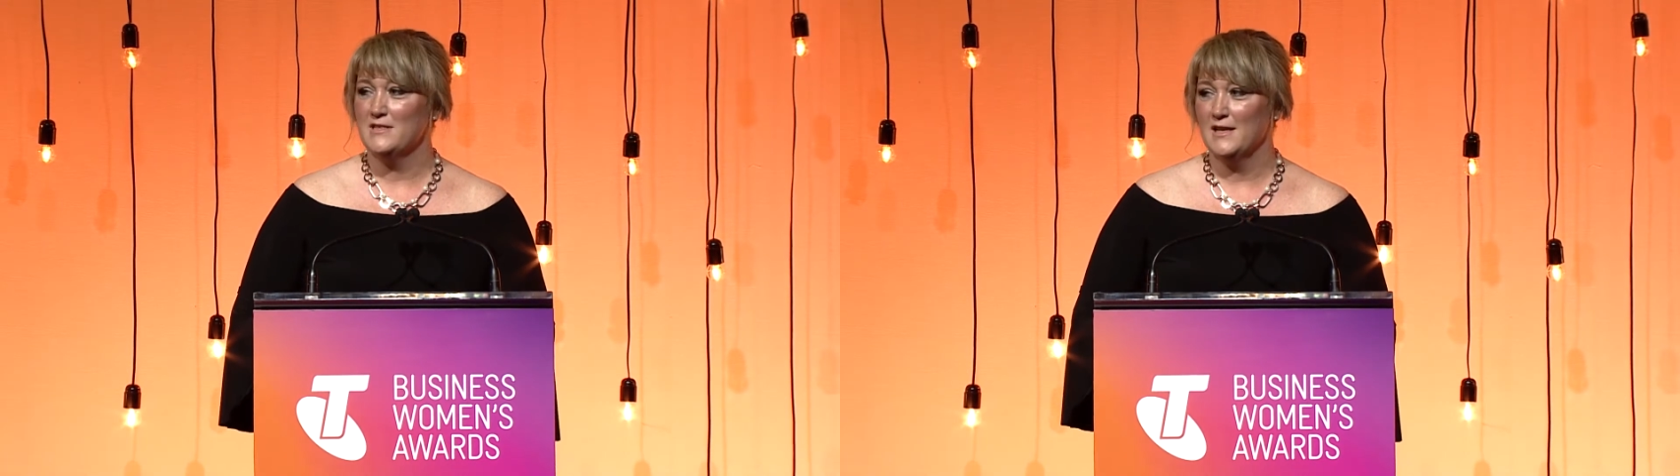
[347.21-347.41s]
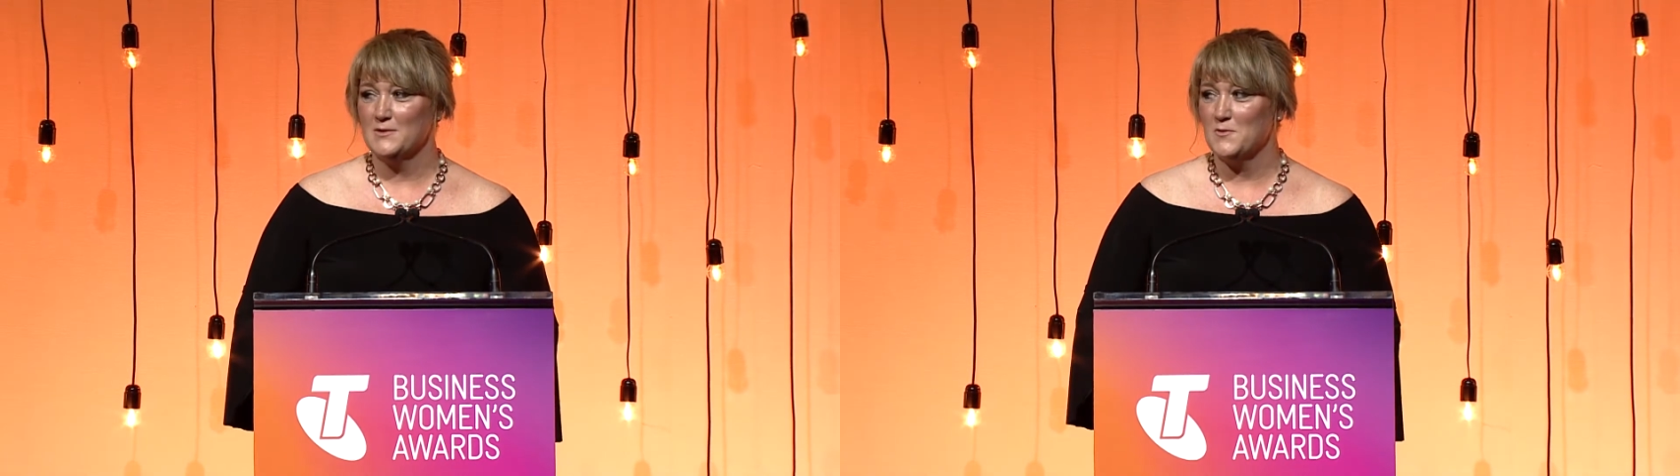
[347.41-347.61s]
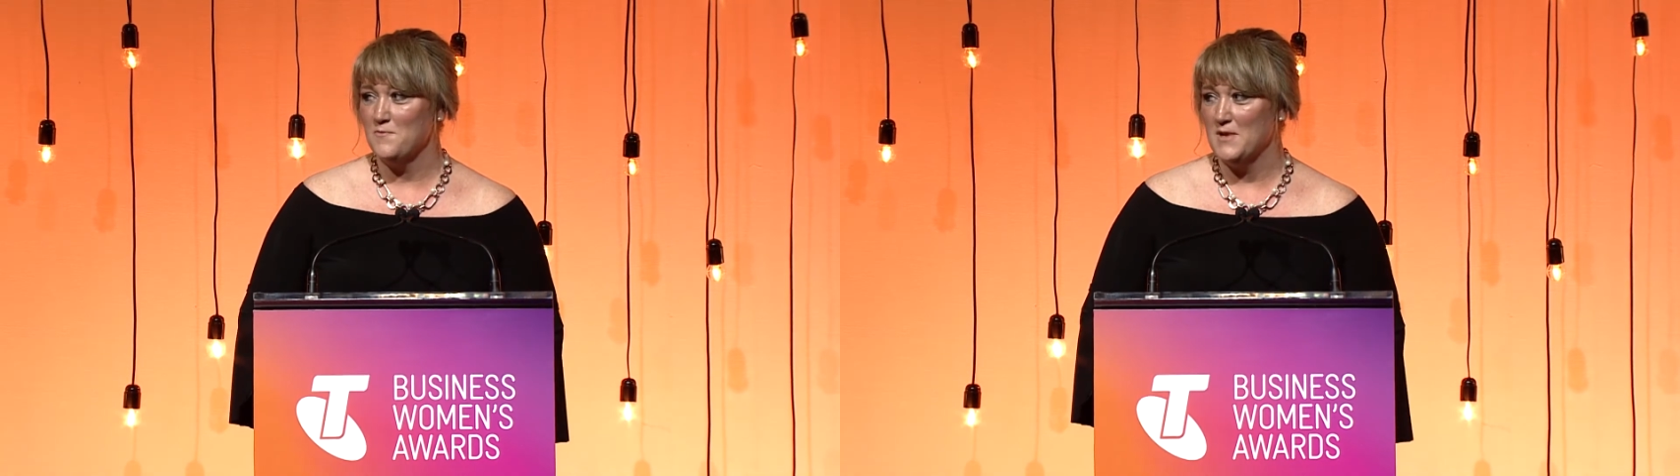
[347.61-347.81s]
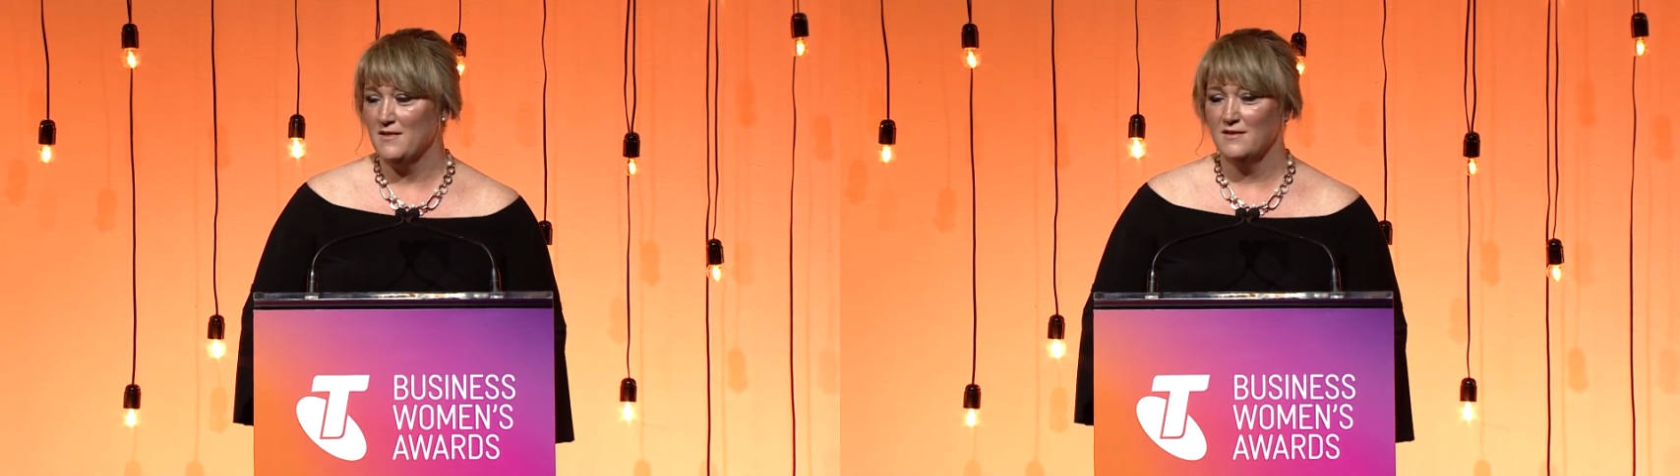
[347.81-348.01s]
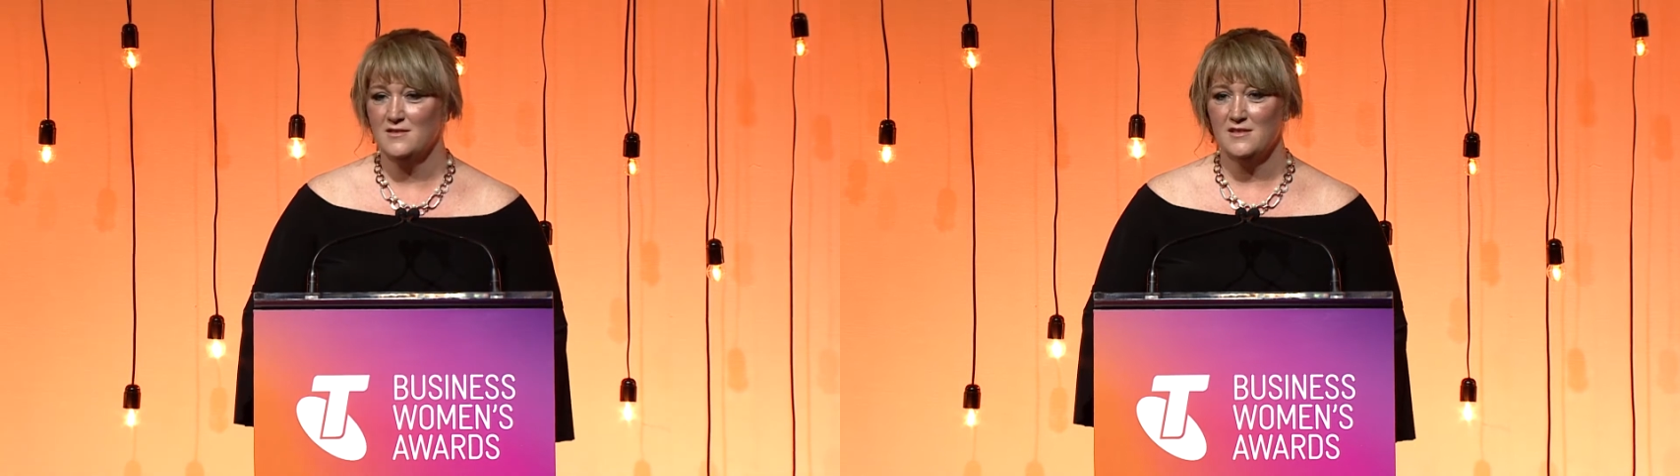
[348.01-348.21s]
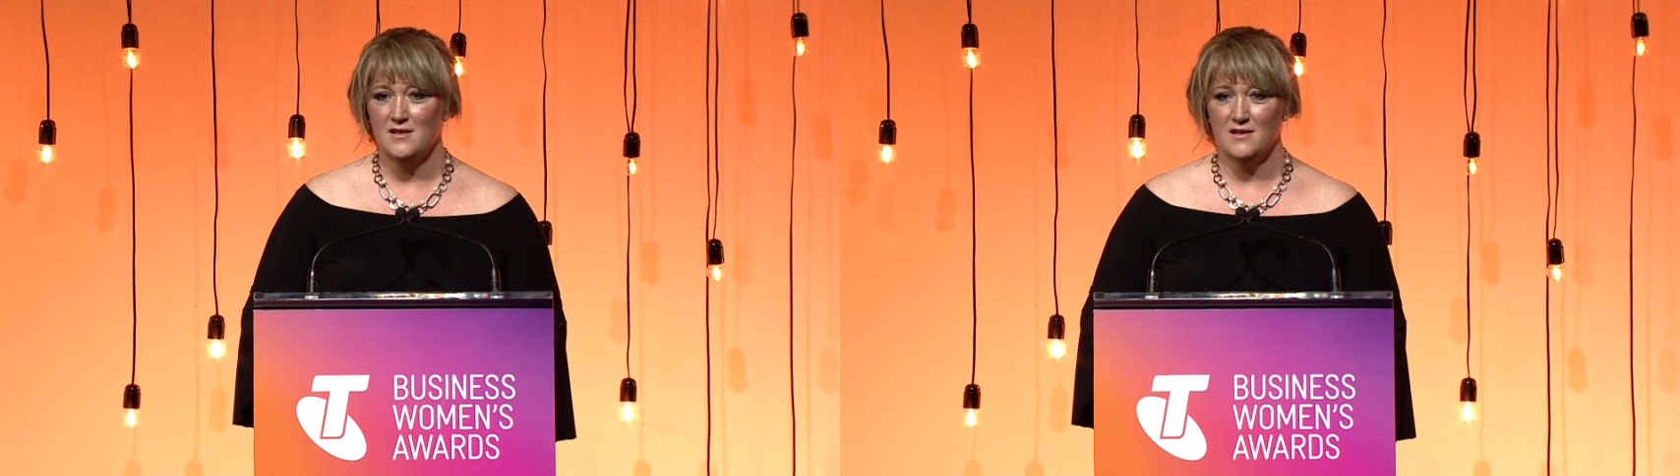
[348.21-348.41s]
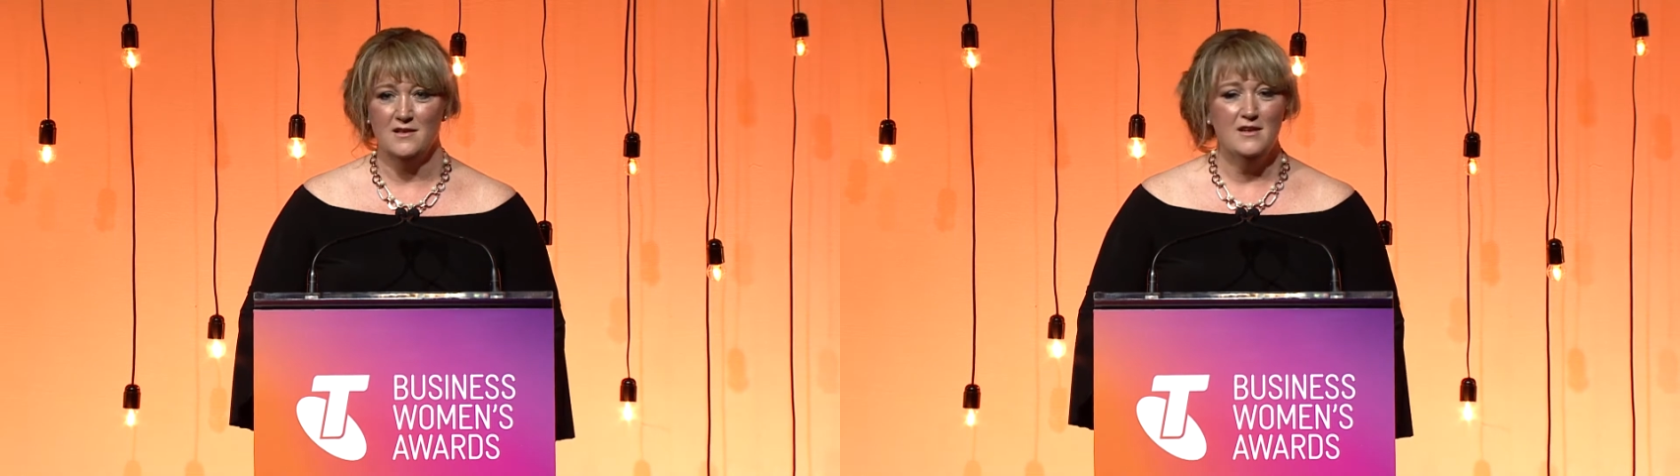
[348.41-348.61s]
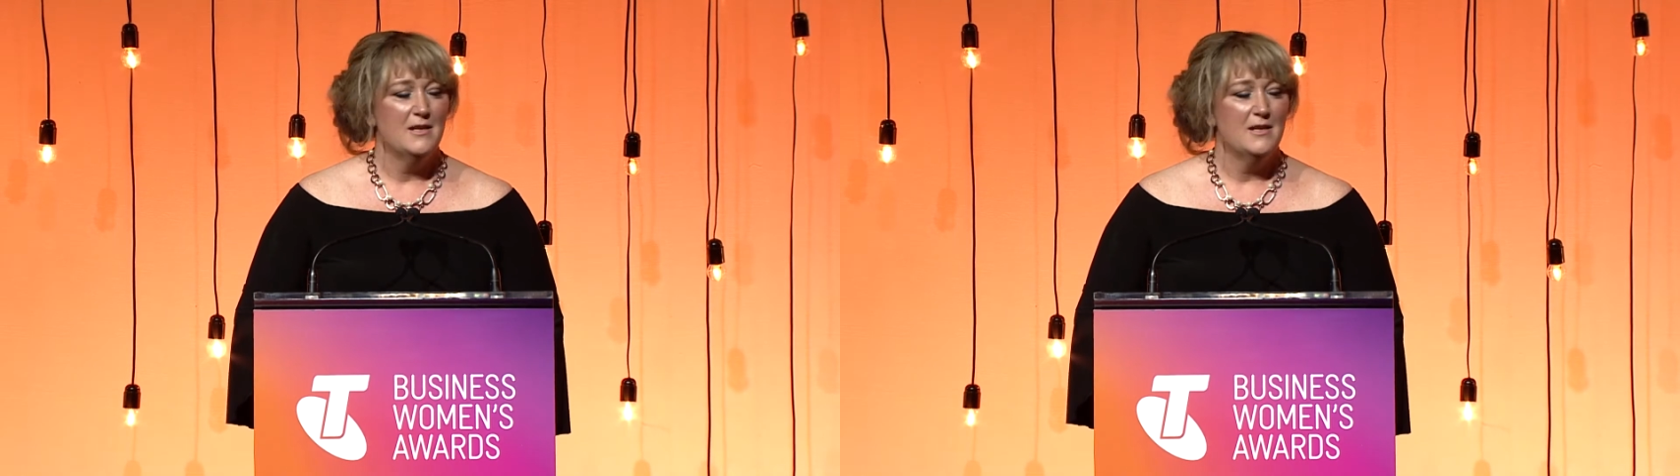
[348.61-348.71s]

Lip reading: downs with me this year,